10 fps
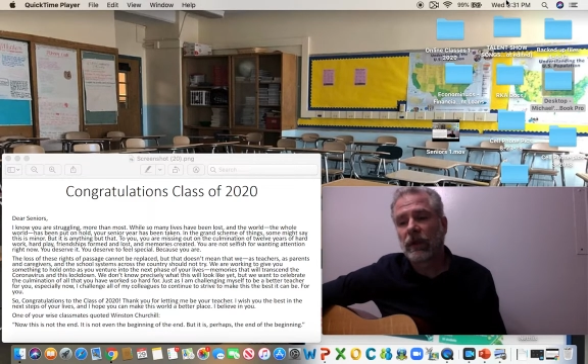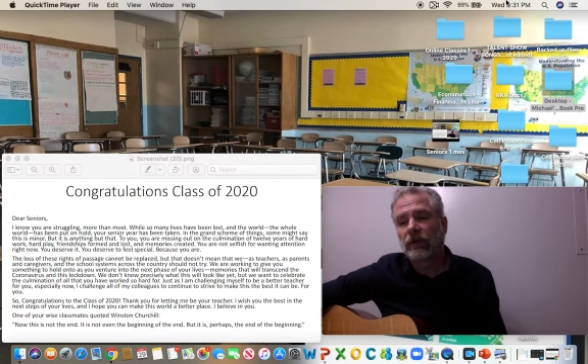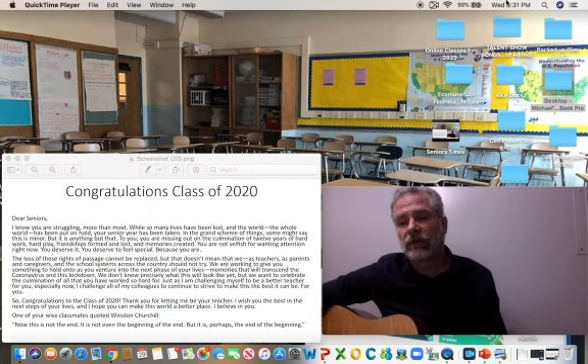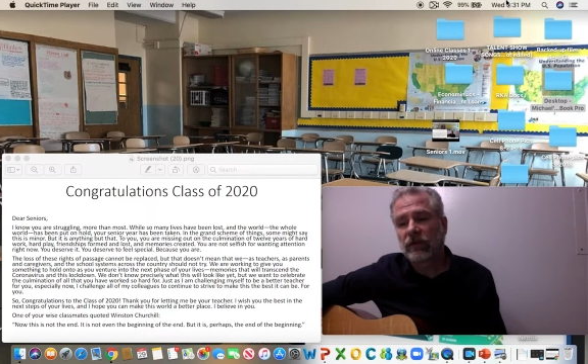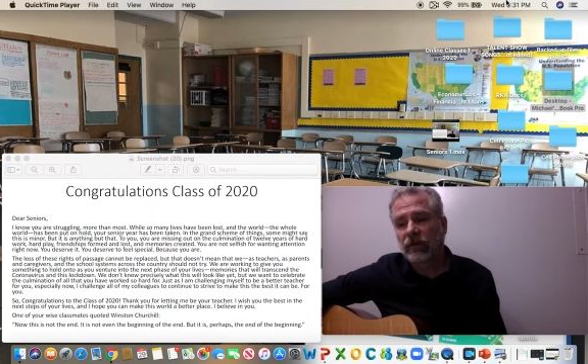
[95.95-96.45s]

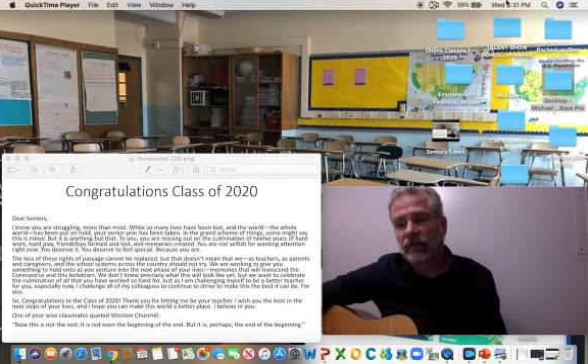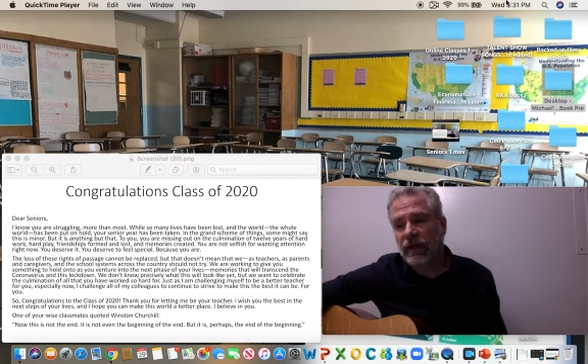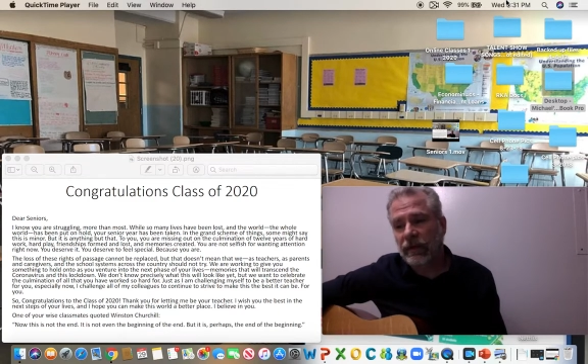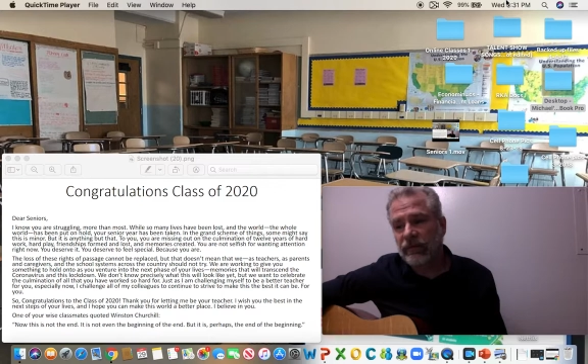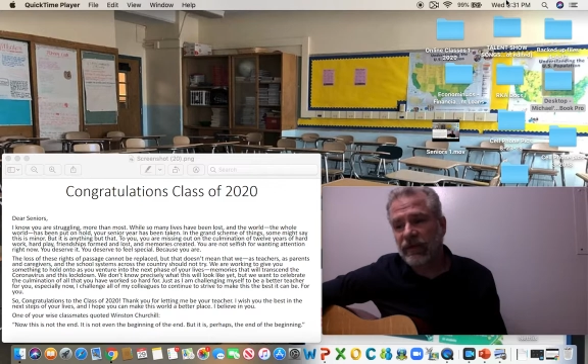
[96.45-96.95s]
Just as I
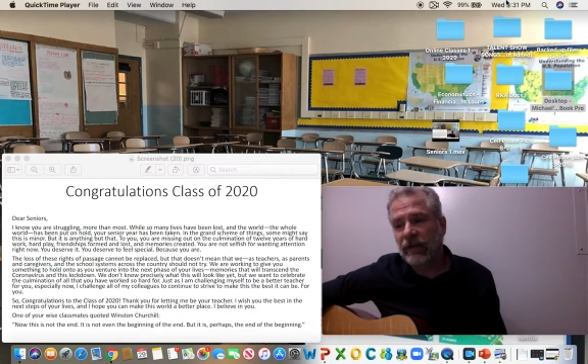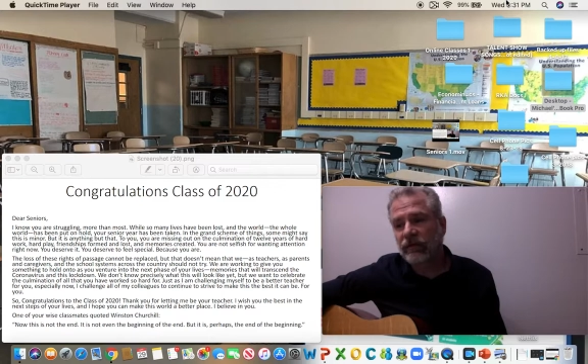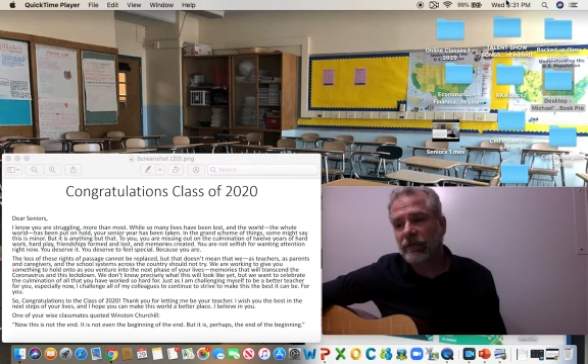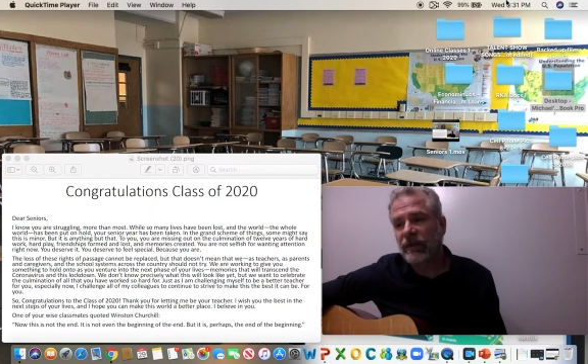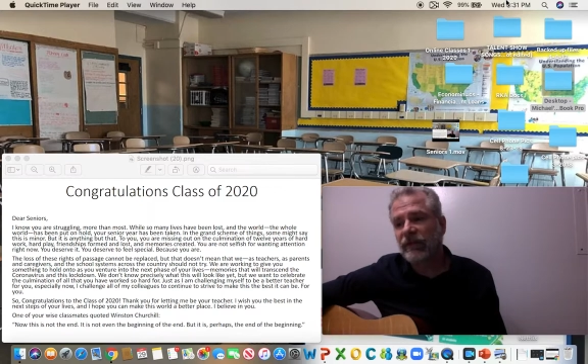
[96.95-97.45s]
am challenging
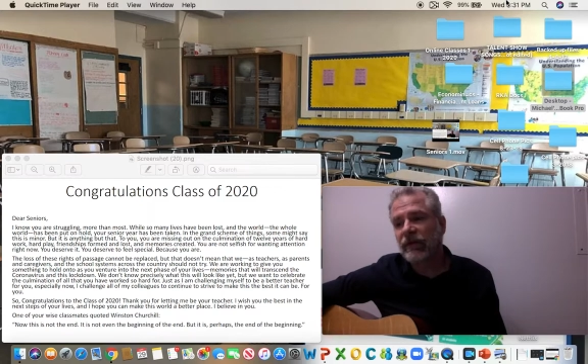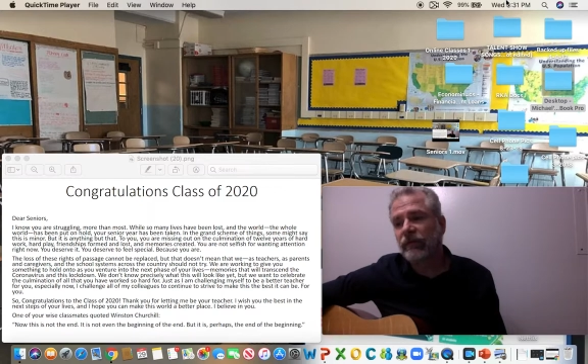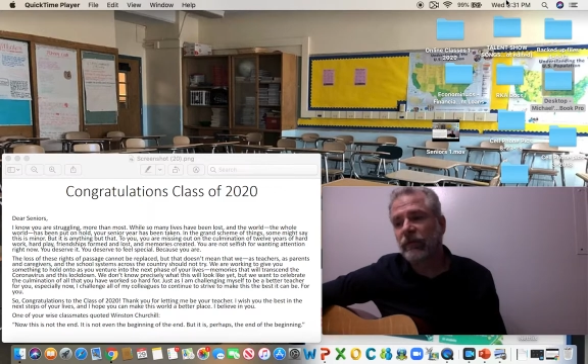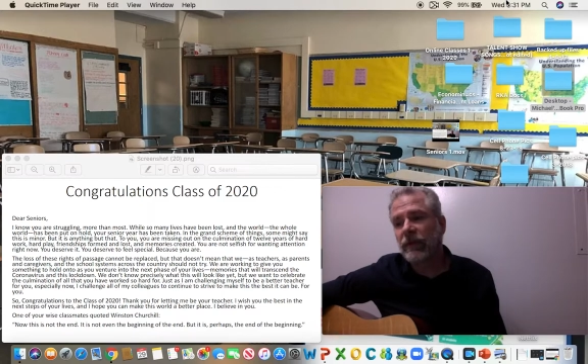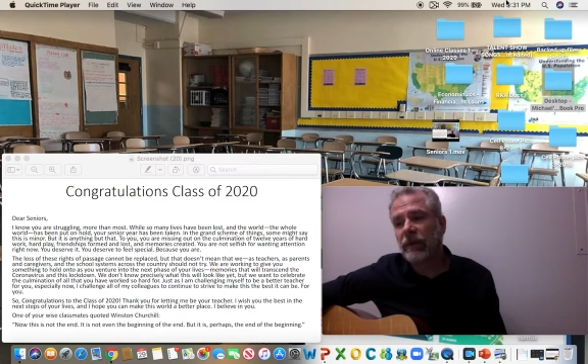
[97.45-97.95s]
myself to
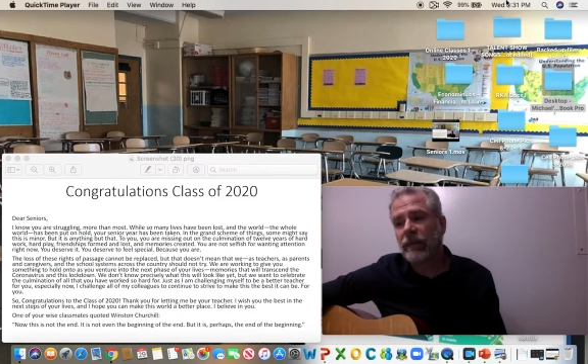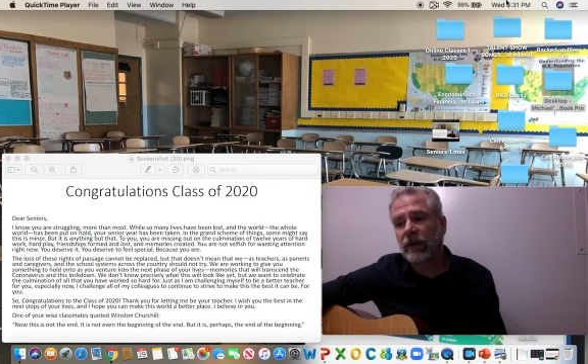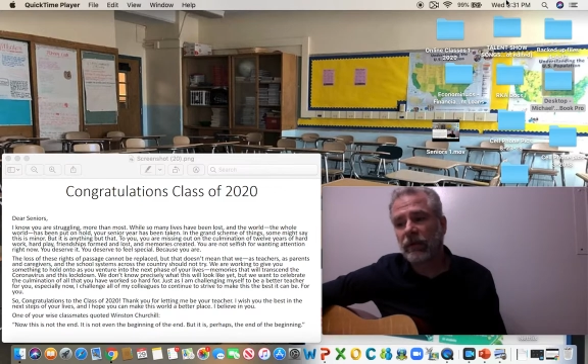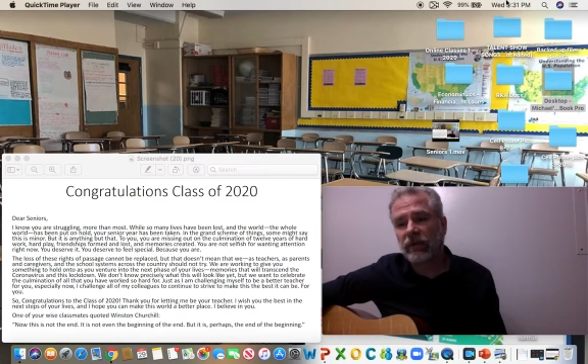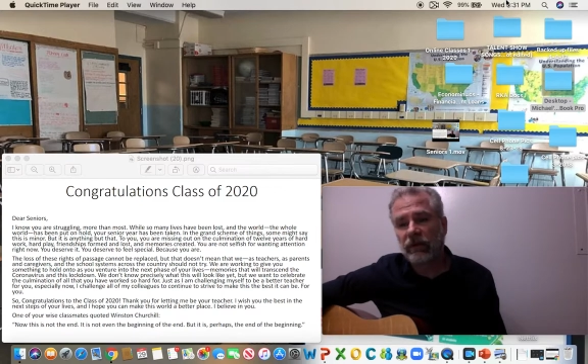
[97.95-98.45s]
be a better
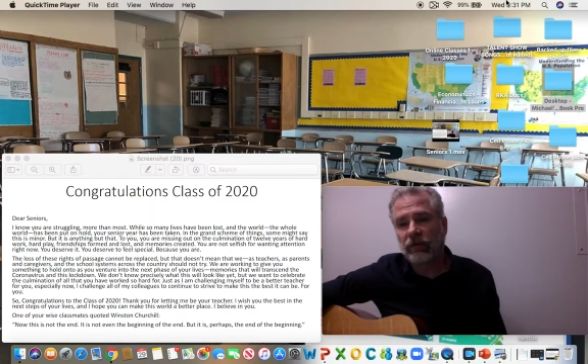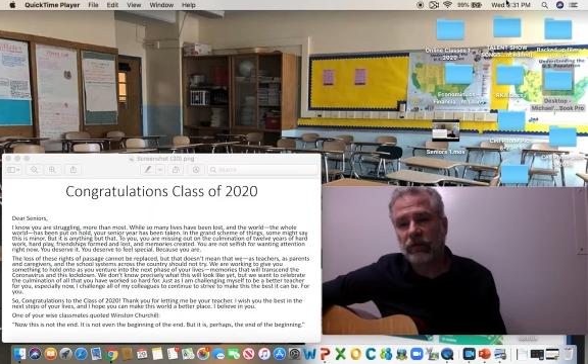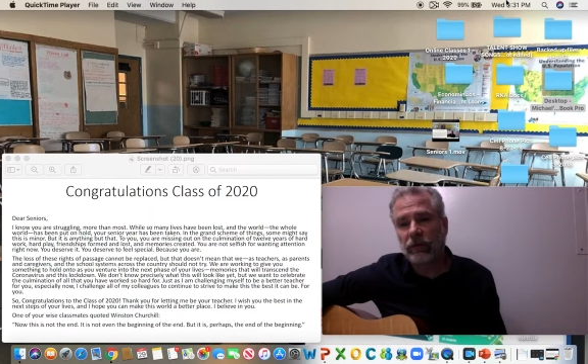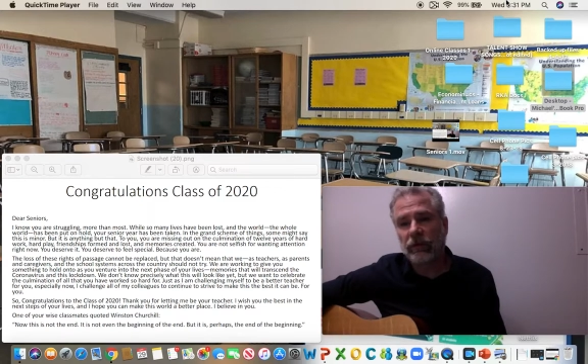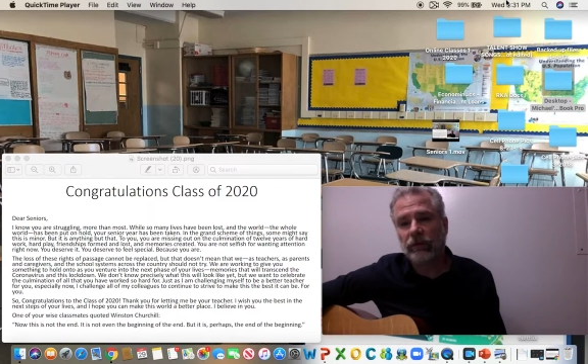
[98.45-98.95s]
teacher
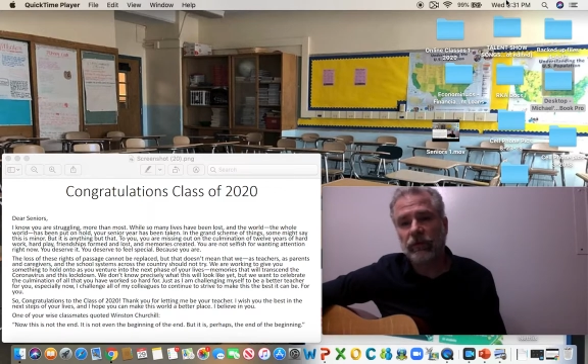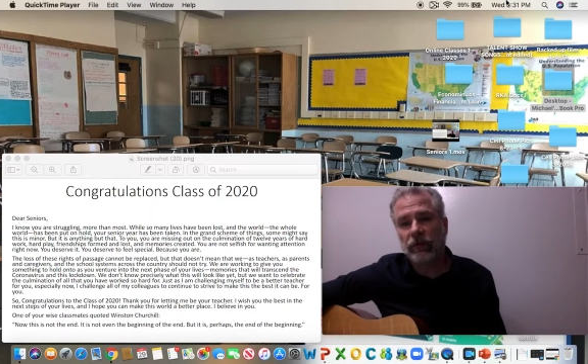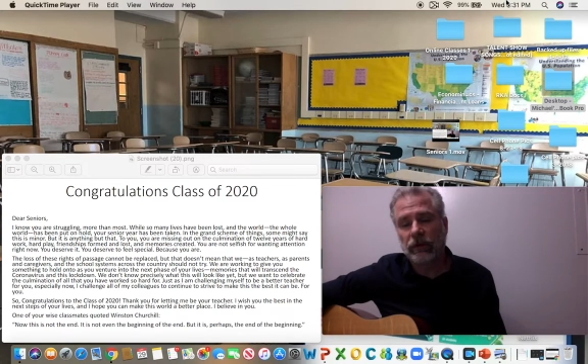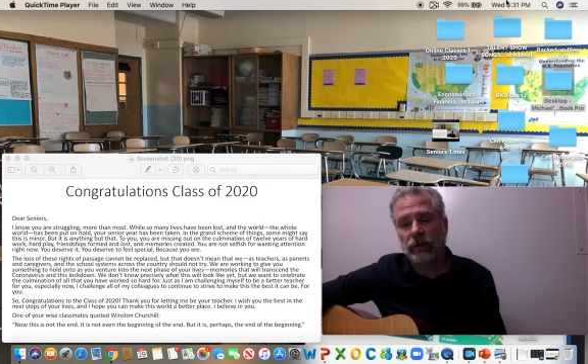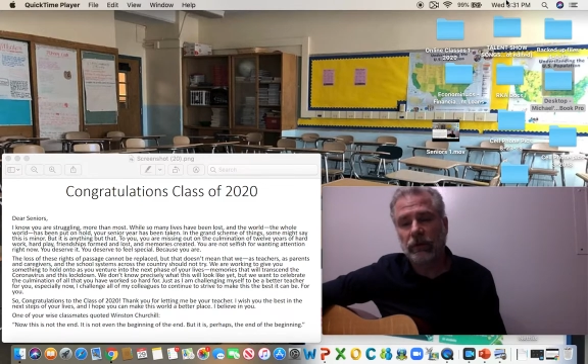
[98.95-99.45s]
for
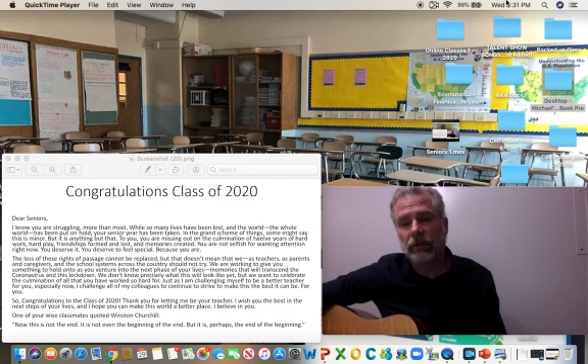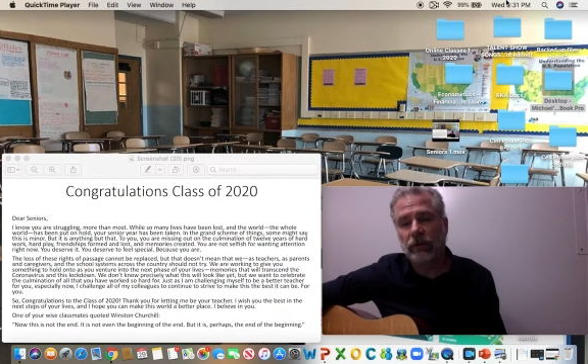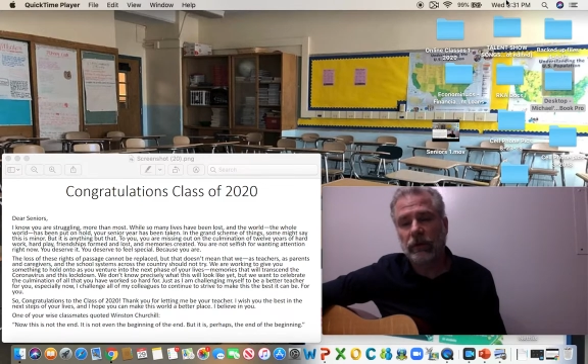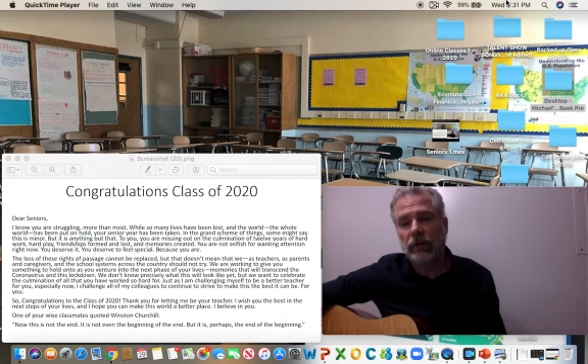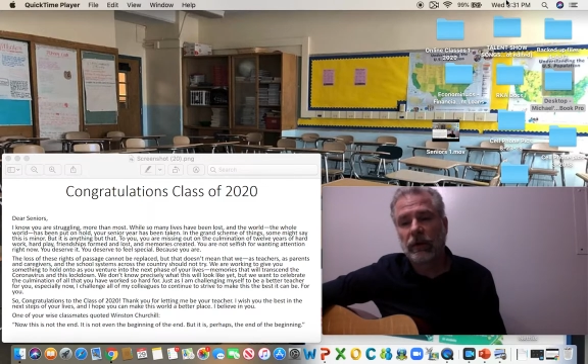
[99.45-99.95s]
you,
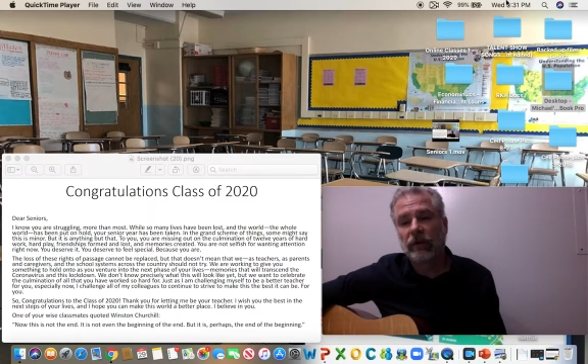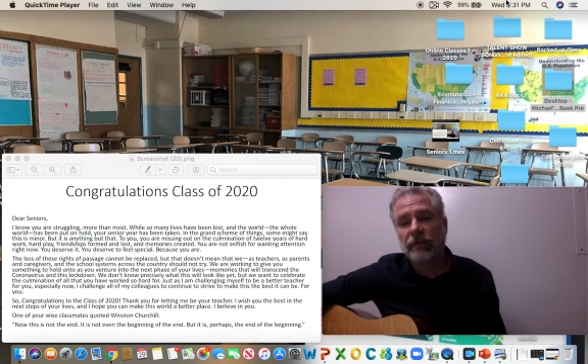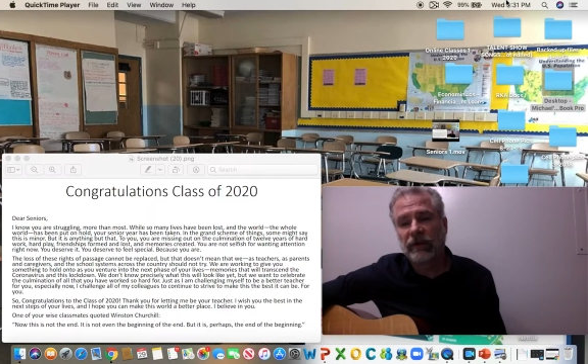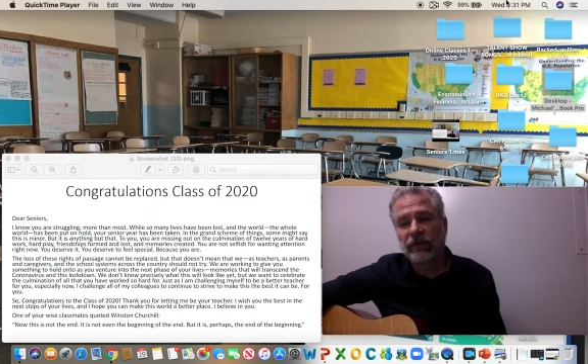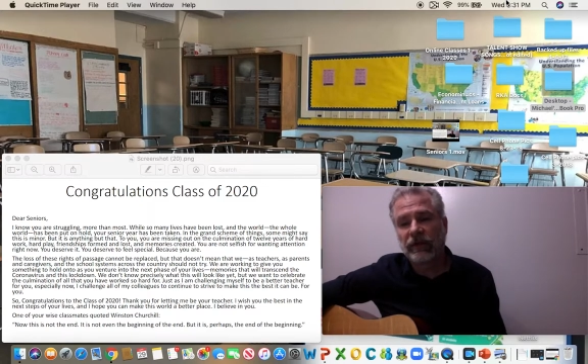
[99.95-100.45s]

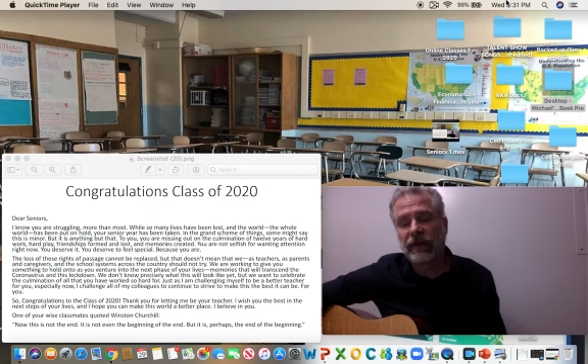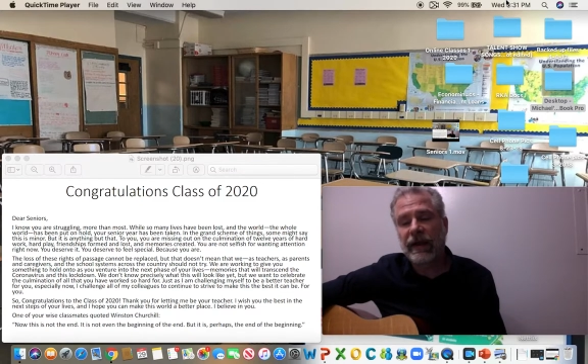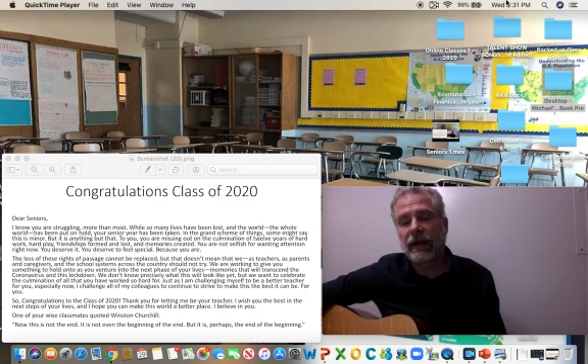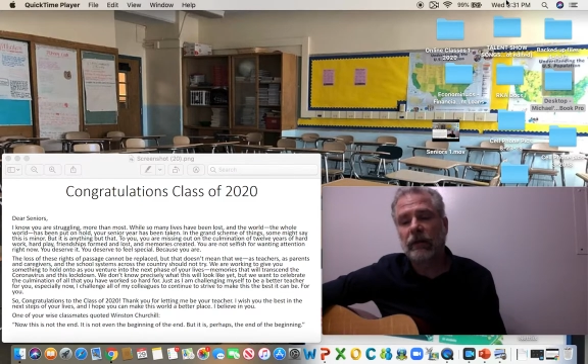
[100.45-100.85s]
especially now,